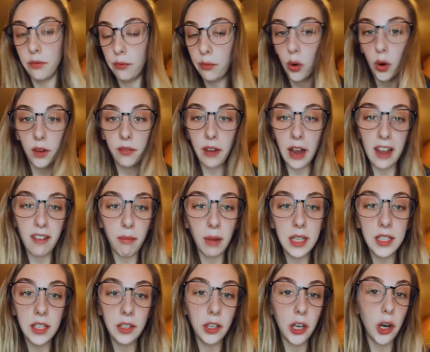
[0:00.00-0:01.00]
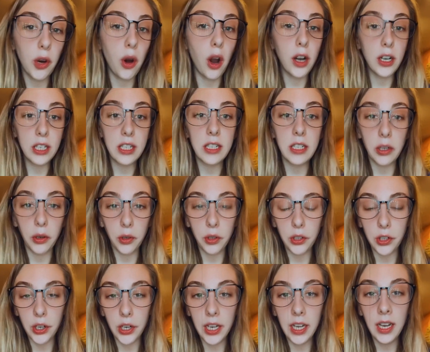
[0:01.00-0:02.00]
4 or 5 months ago are still
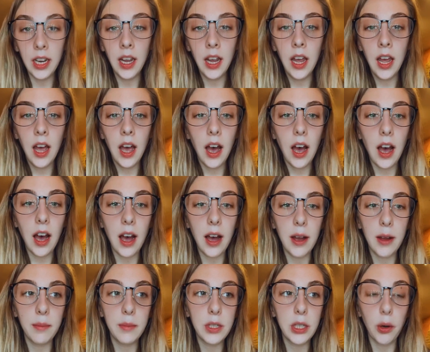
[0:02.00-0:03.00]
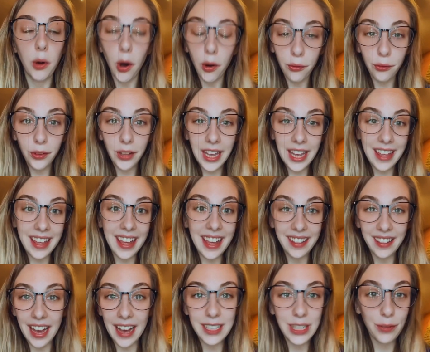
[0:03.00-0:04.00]
good. So hopefully
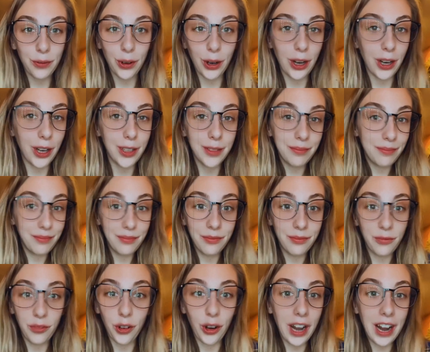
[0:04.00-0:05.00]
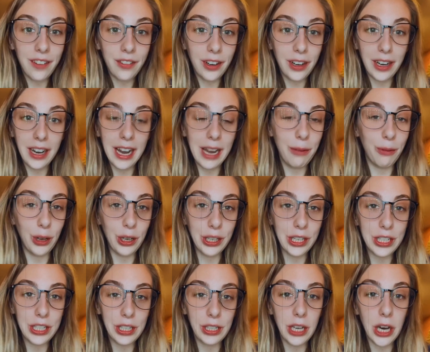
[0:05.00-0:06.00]
it lasts for forever and we're
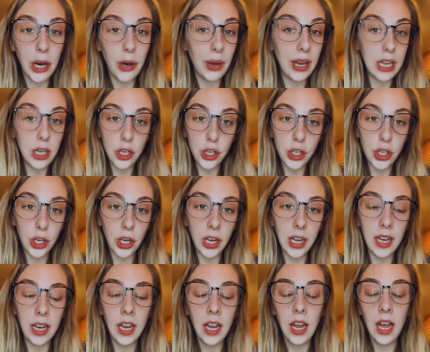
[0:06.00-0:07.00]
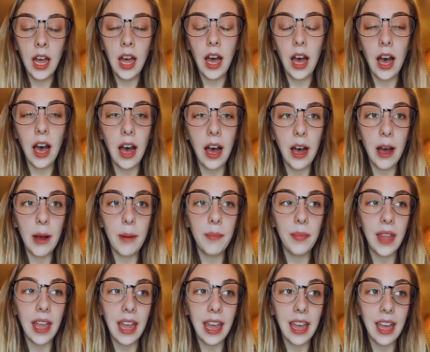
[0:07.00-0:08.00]
good to go. It should.
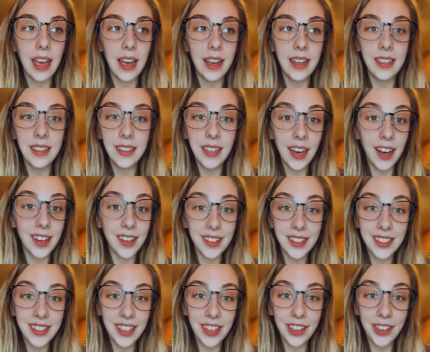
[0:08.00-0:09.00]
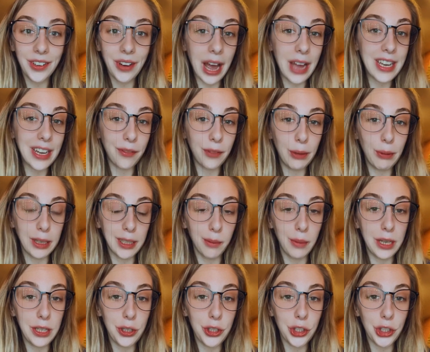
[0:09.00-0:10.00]
And yeah, so I definitely
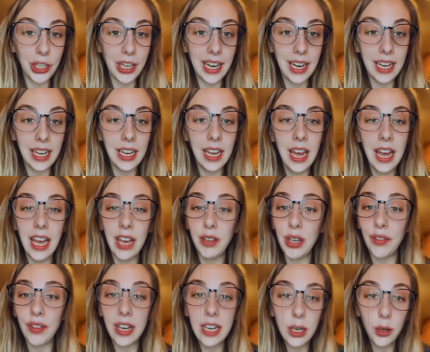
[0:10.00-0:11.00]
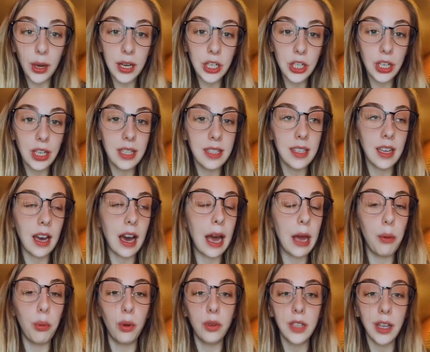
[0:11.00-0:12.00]
recommend you should get it. If you have any questions,
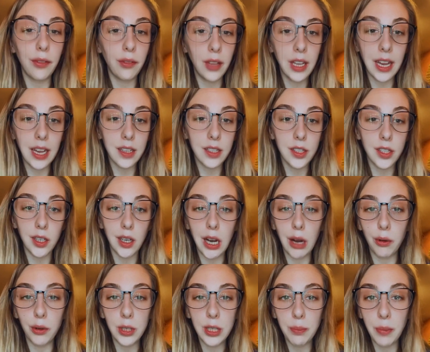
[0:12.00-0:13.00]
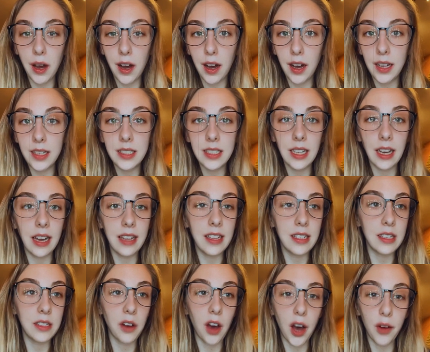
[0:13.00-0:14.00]
I will definitely answer. I'll respond.
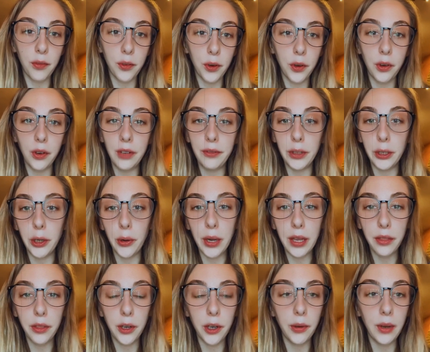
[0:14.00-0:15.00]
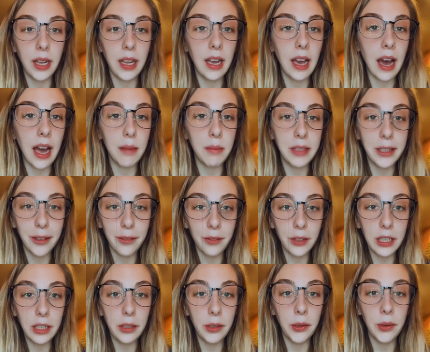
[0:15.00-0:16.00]
This is awful. If you're going through it, I'm here
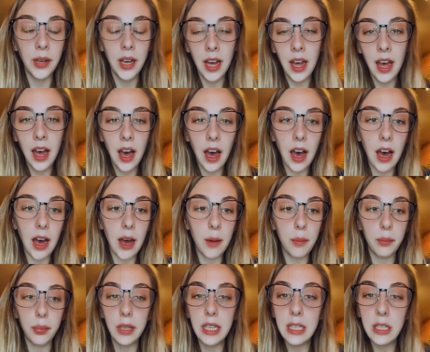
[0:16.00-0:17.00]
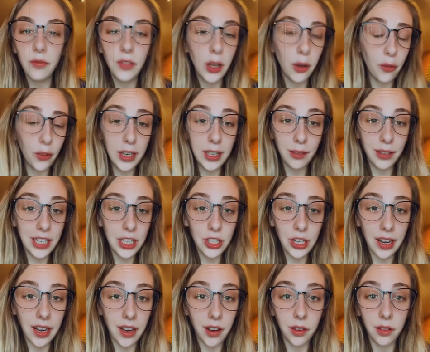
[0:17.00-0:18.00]
for you. Please feel free to
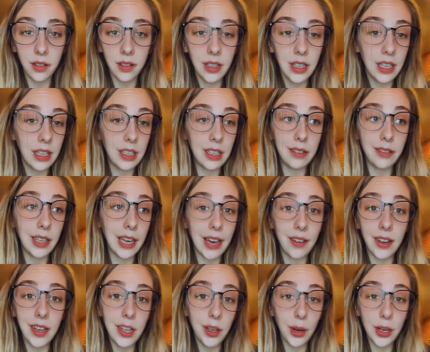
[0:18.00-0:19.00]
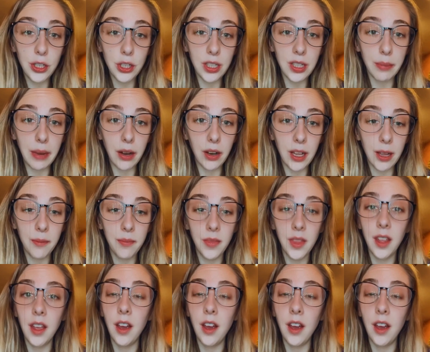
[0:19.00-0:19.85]
reach out if you have any questions about it.